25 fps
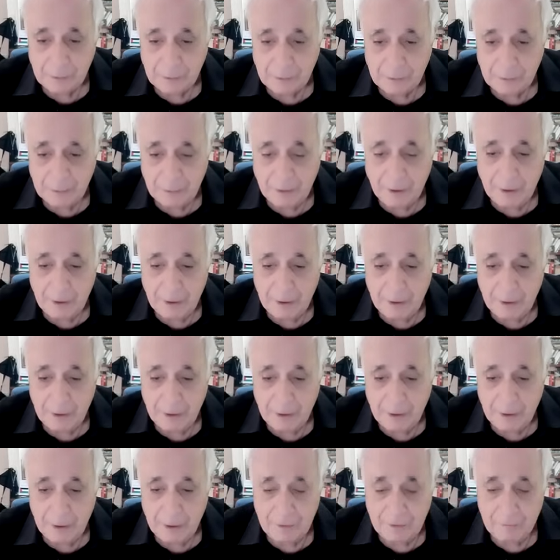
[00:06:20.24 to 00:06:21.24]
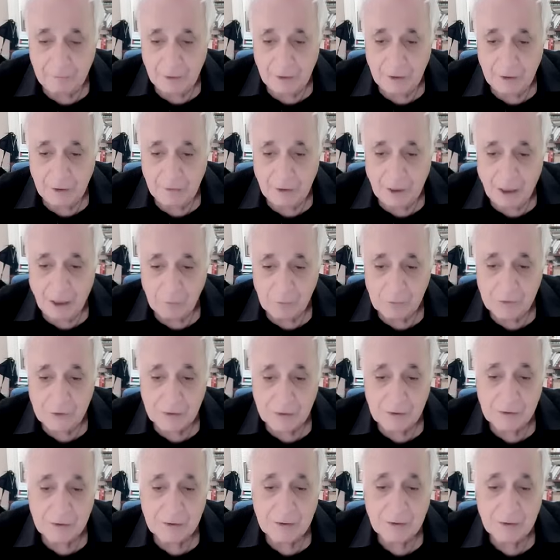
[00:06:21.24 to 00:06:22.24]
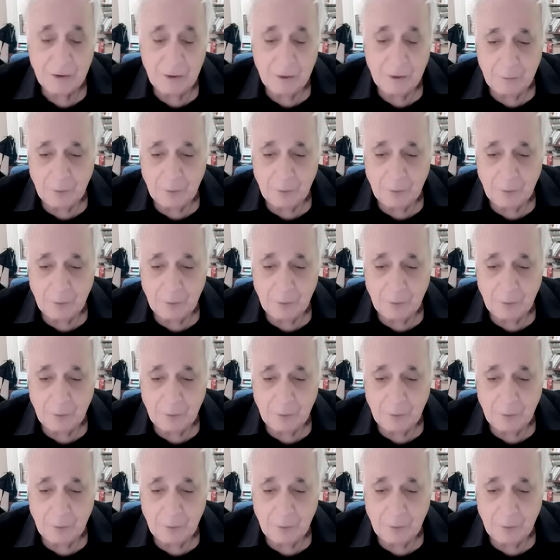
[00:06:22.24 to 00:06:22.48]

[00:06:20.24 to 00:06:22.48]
the houses,